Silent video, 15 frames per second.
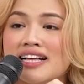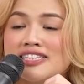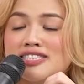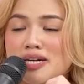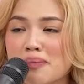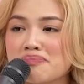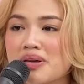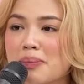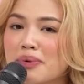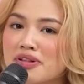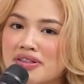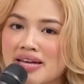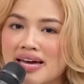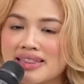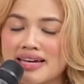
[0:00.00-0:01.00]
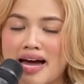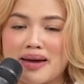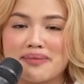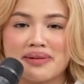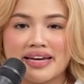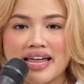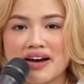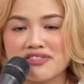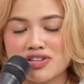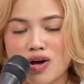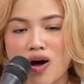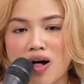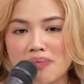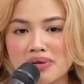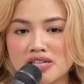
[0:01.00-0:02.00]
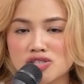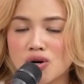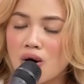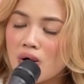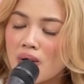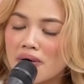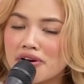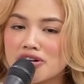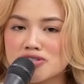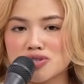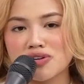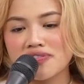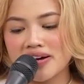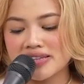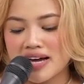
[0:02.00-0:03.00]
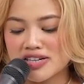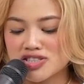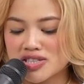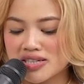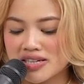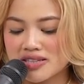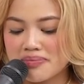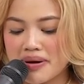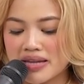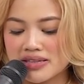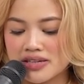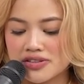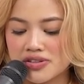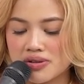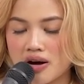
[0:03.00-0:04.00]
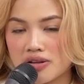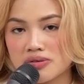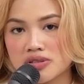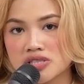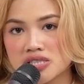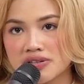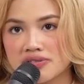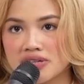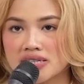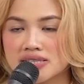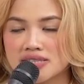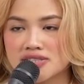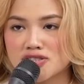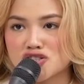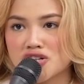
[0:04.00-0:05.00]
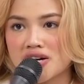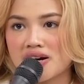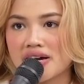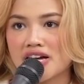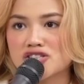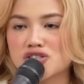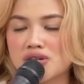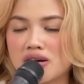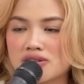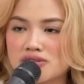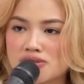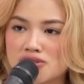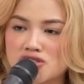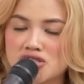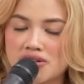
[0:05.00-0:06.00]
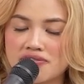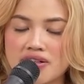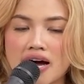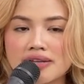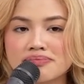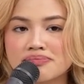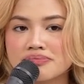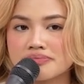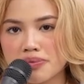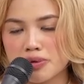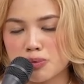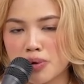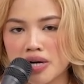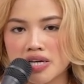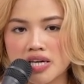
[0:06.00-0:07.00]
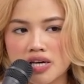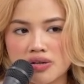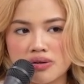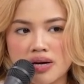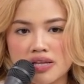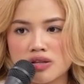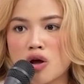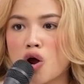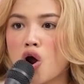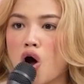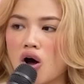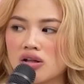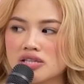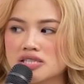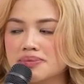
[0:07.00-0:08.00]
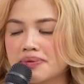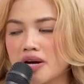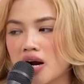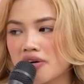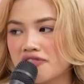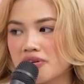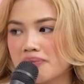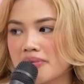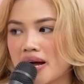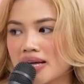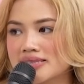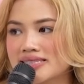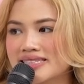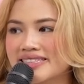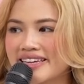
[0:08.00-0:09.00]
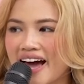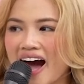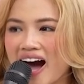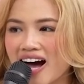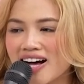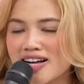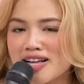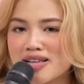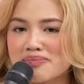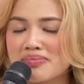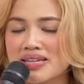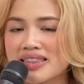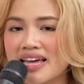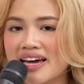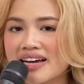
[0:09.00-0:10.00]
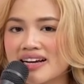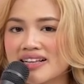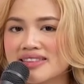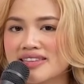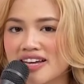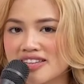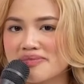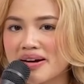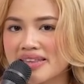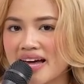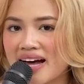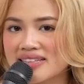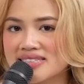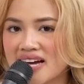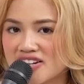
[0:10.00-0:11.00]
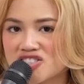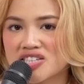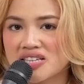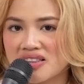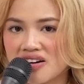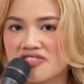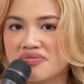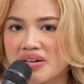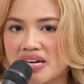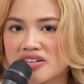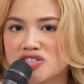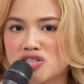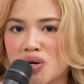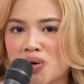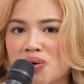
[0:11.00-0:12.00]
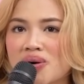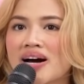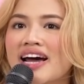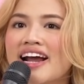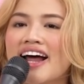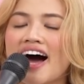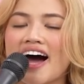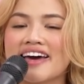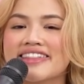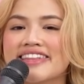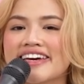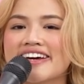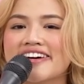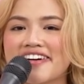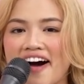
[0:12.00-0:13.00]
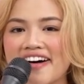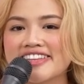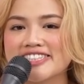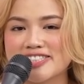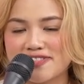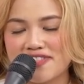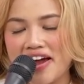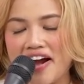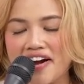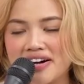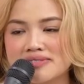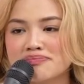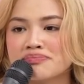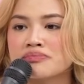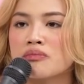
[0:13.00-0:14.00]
Some people think that I might have it all because, oh, you're so financially independent. You got to achieve this at such a young age. You got to achieve that. You've been working. You get all this PR from brands. Yeah, but like none of my dads actually love me. So I think God is fair.